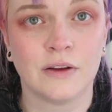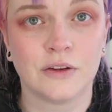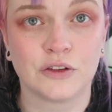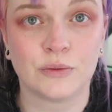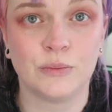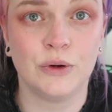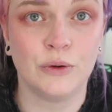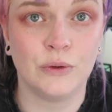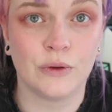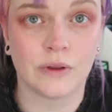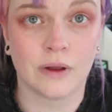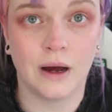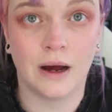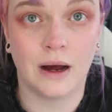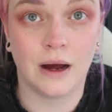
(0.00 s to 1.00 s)
smooth
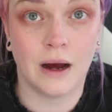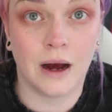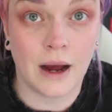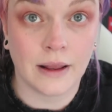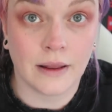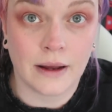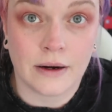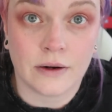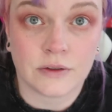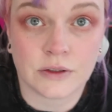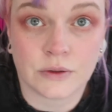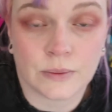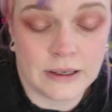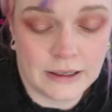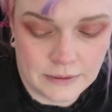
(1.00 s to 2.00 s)
uh, eyeliners
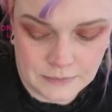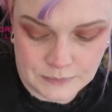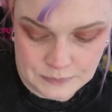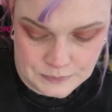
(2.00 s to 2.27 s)
as well.